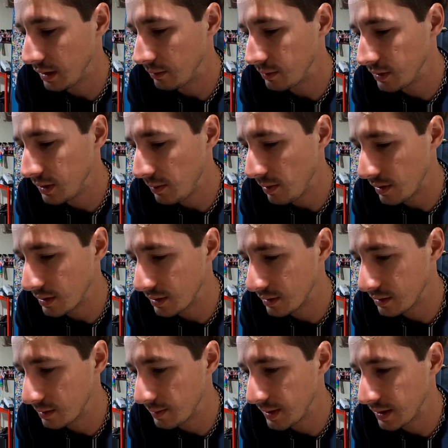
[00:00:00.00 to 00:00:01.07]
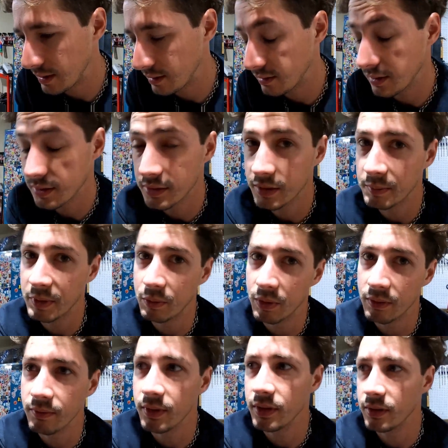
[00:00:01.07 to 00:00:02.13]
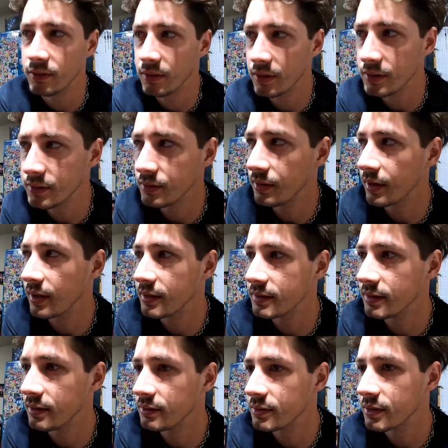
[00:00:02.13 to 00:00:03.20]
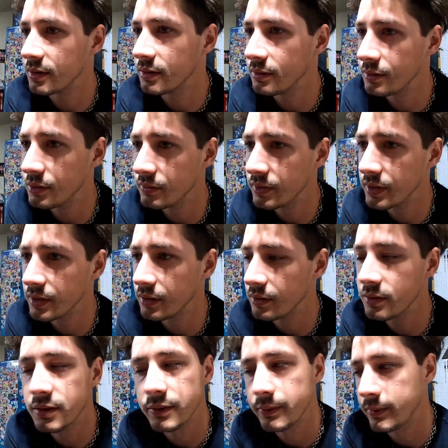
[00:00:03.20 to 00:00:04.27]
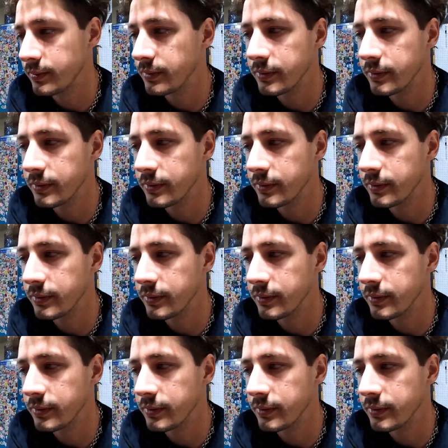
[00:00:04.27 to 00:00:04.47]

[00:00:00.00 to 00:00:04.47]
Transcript: I really wanted to make, this is gonna be one video also. Like I said, I was gonna do 2 videos.